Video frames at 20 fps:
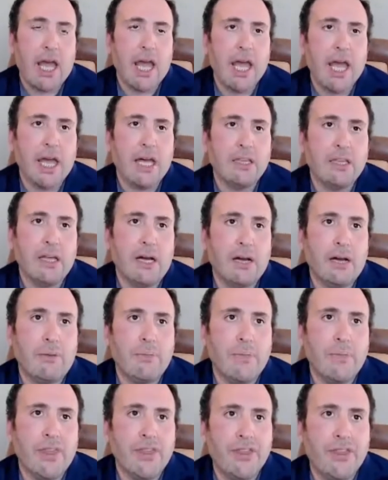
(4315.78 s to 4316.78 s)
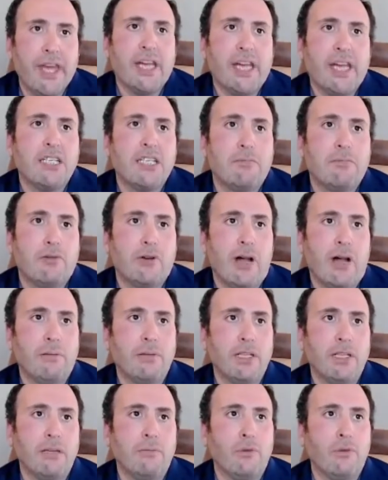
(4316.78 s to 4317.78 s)
and um, that is
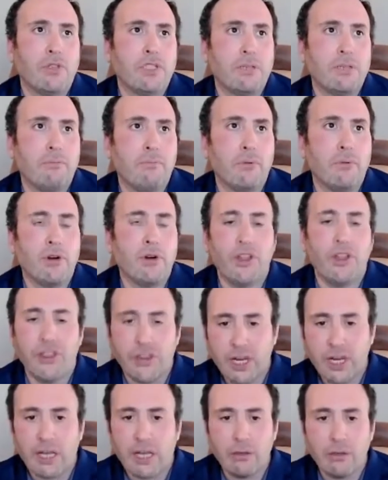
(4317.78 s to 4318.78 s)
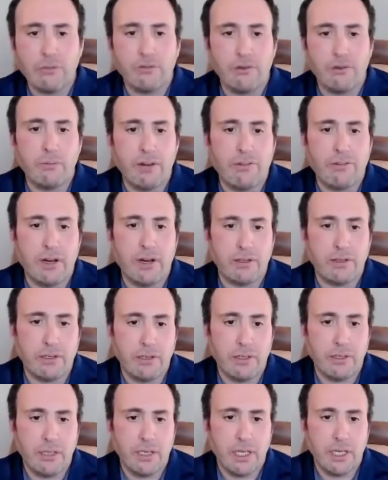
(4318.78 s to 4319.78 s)
probably the most important thing I learned from my father
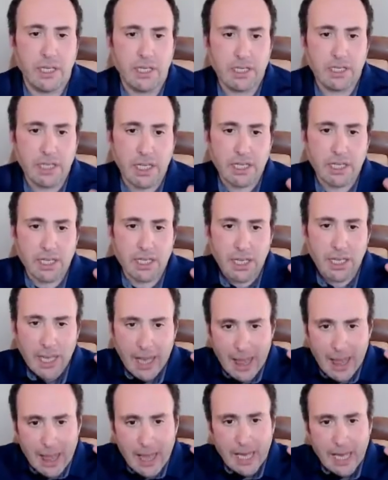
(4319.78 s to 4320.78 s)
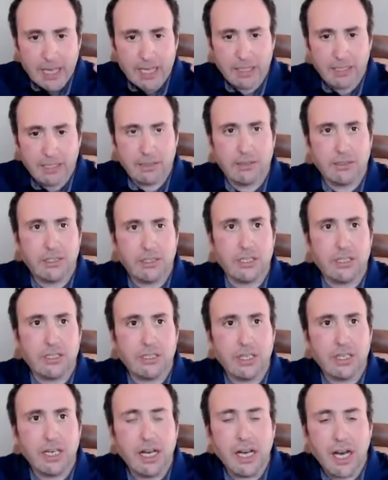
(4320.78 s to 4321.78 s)
is that
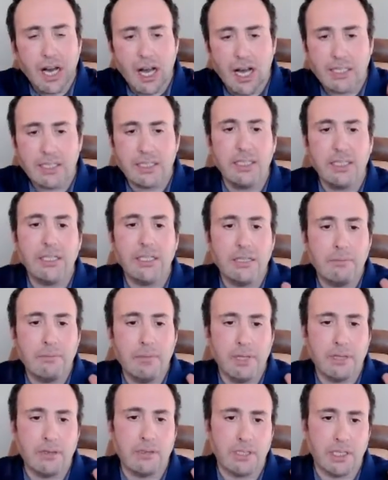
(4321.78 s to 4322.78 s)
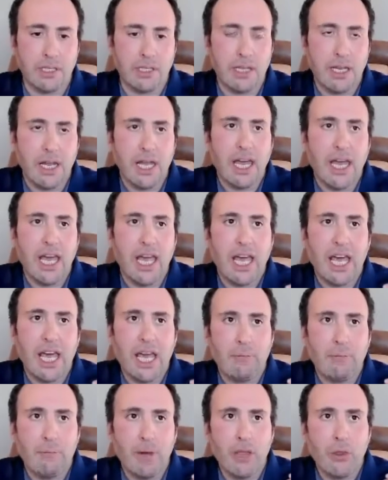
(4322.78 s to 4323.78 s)
just constantly be learning.
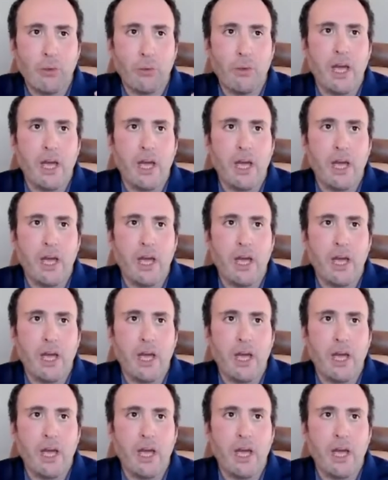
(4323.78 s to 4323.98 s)
By the